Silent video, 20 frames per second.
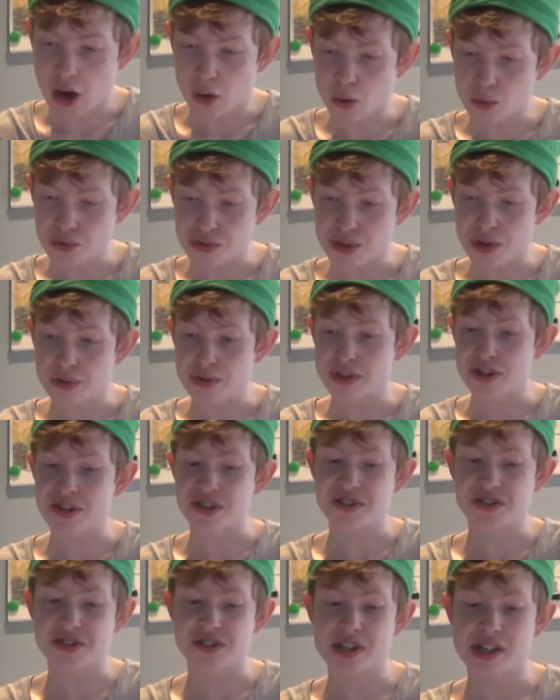Also, I'm
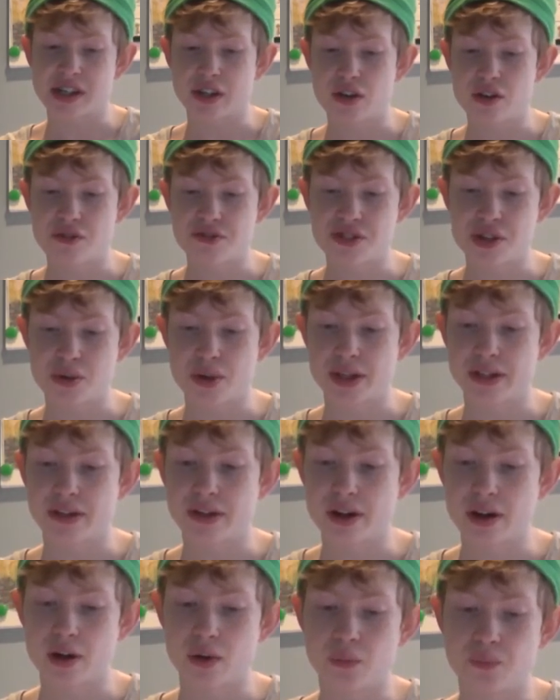just ticking off so I
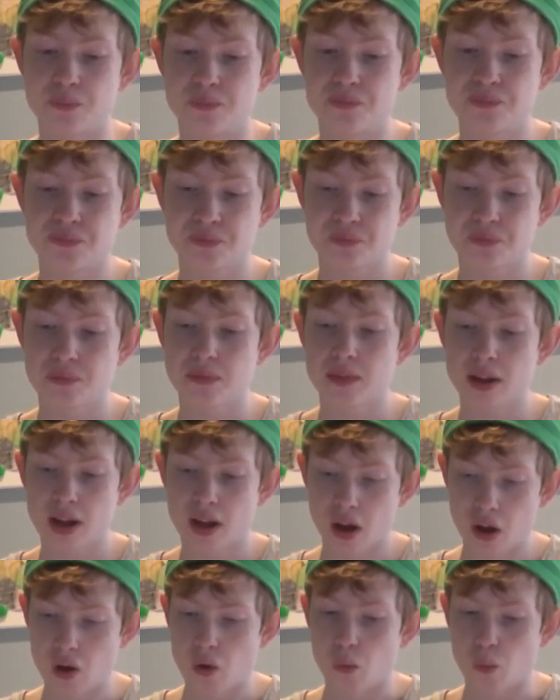know
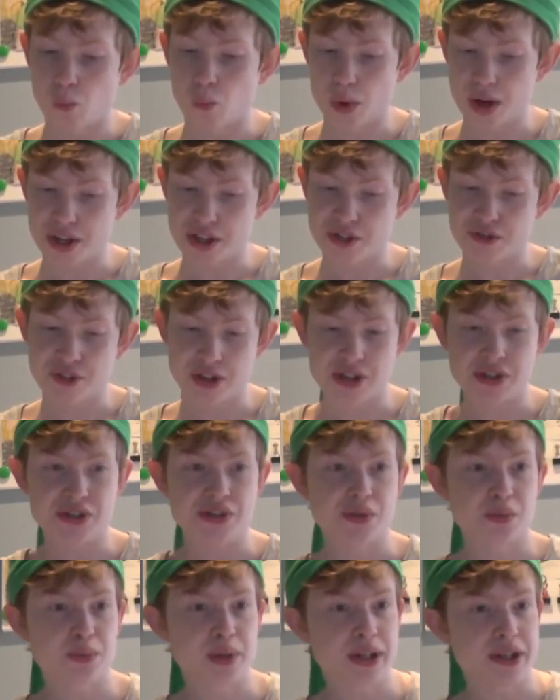which
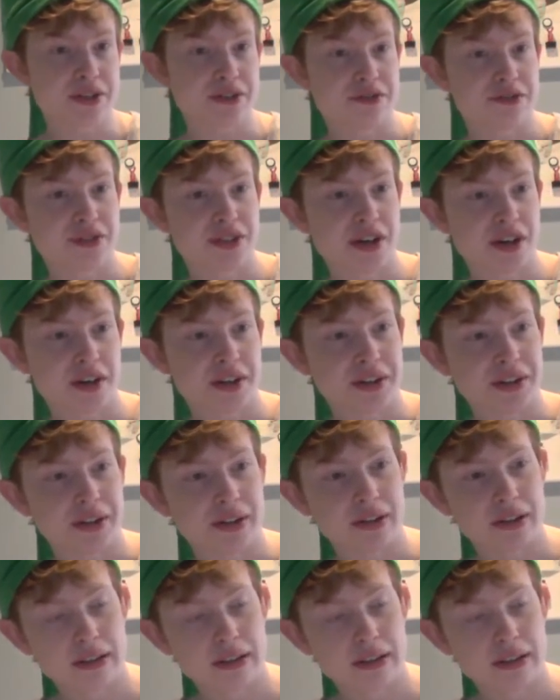things we have done.